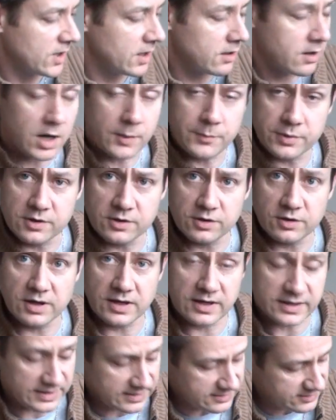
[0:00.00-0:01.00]
copper
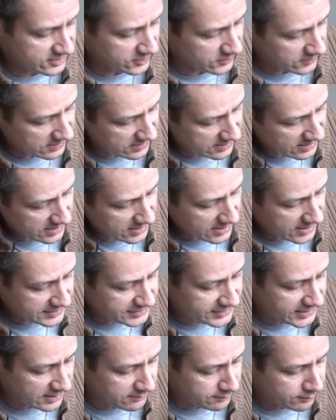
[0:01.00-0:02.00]
colour, into a
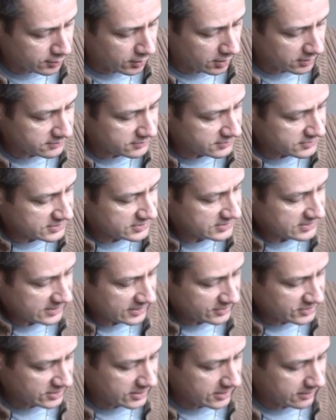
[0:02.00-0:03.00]
deep bronze
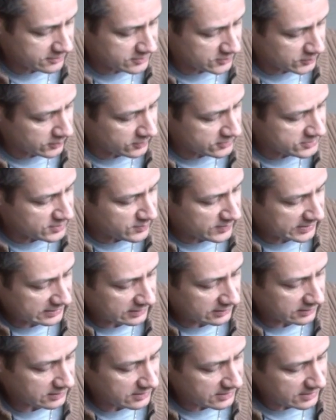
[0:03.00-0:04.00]
as you go towards the
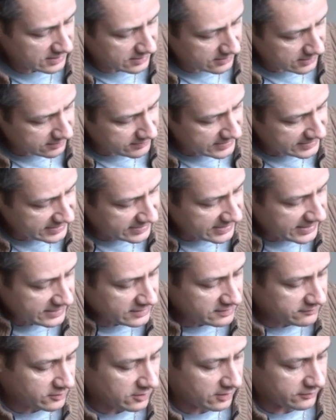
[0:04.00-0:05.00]
middle, and then again
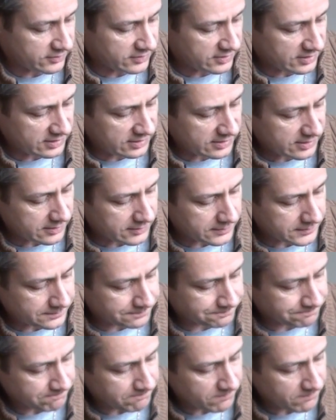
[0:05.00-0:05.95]
you've got the a